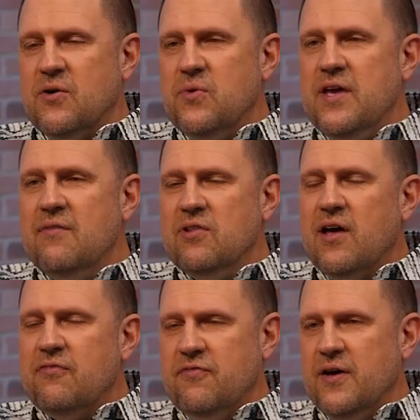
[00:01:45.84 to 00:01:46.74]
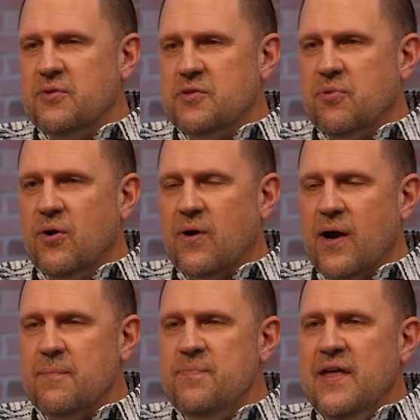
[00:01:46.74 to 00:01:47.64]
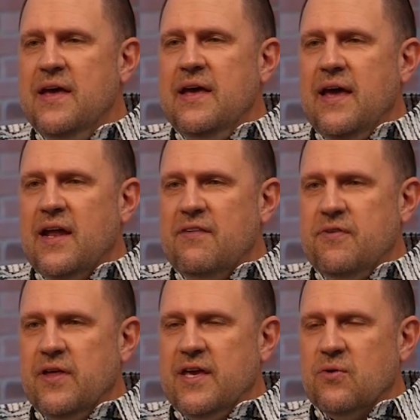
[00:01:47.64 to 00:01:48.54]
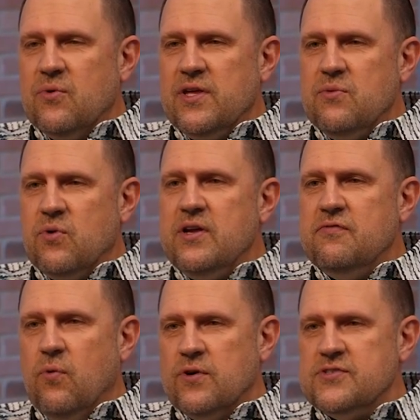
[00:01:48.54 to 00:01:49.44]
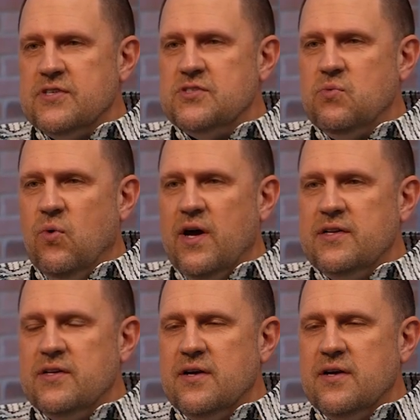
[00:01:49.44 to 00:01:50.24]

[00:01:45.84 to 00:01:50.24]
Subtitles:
we have a lot of fun with the program, and I feel like it really reinforces what